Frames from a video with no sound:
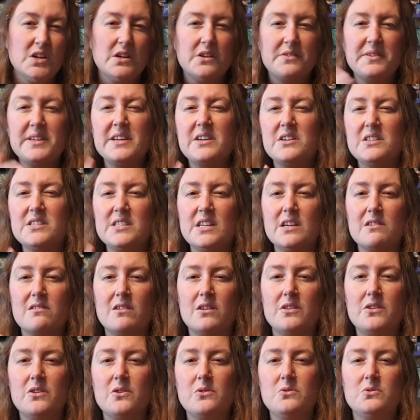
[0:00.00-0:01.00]
Because there
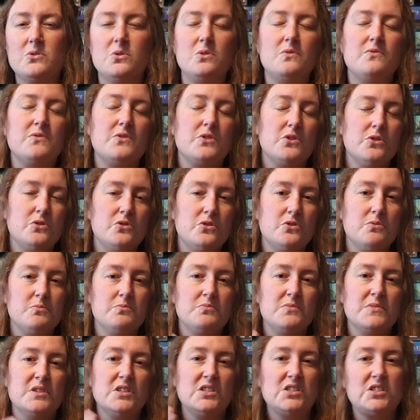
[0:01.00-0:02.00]
are no sort of good
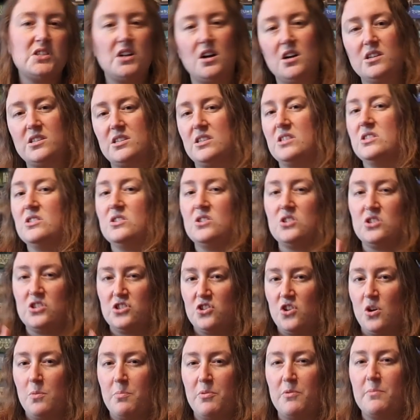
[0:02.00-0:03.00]
start and
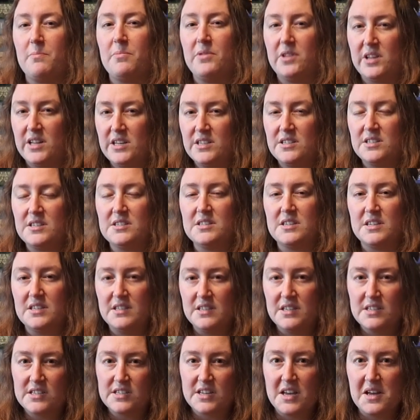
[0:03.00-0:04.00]
stop places in
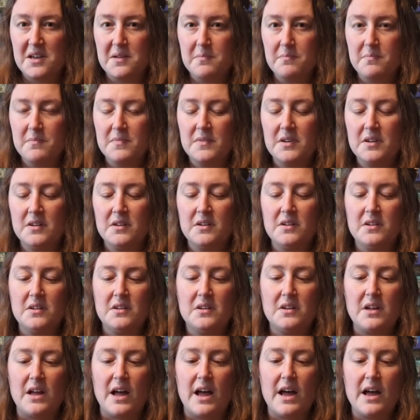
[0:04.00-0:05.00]
this game,
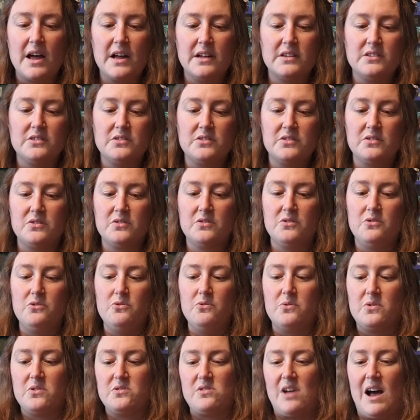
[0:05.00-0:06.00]
and
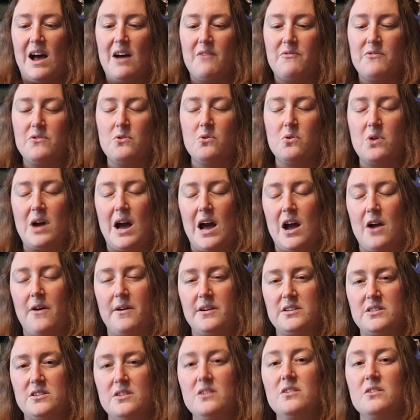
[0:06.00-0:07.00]
you have your
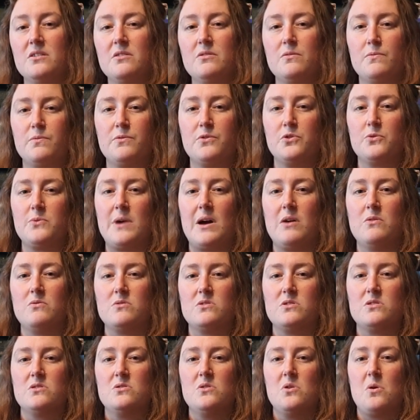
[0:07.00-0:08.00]
character
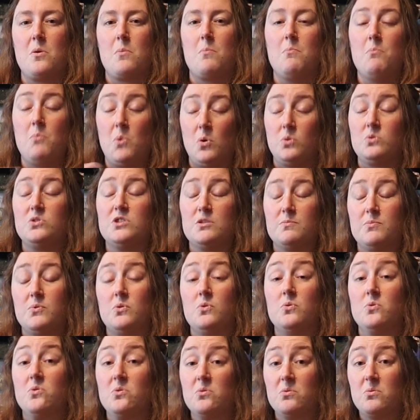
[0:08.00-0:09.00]
throughout
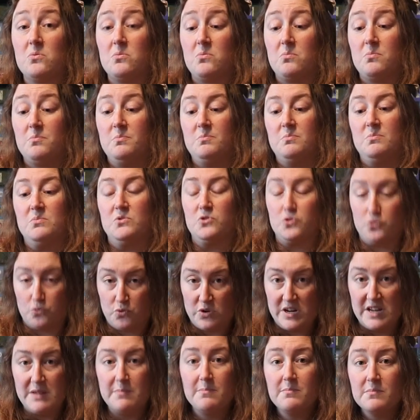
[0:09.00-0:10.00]
multiple
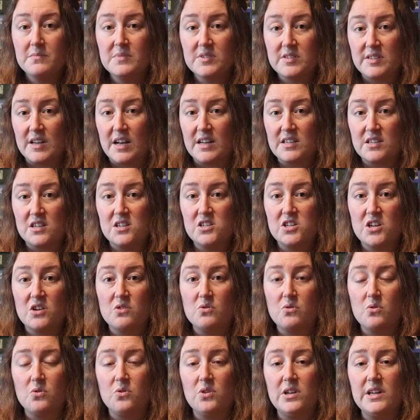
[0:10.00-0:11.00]
dreams, as I shall
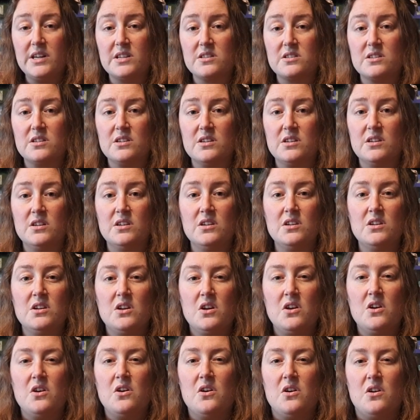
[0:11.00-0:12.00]
call it,
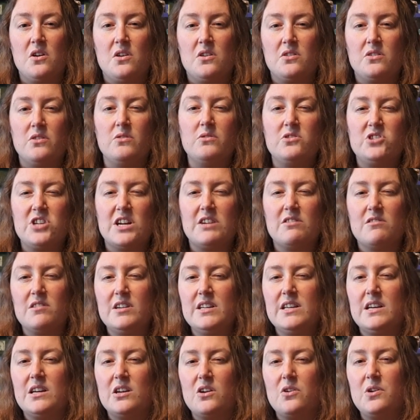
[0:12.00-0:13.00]
you
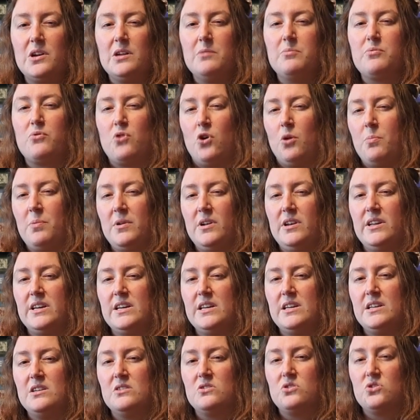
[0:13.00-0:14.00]
generally can only
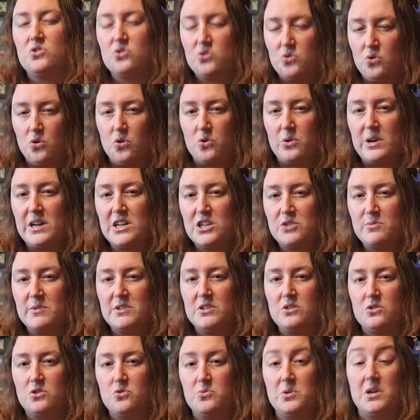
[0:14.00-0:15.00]
properly store it
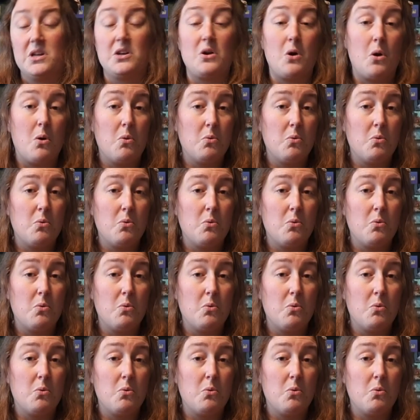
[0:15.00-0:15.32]
when you're doing an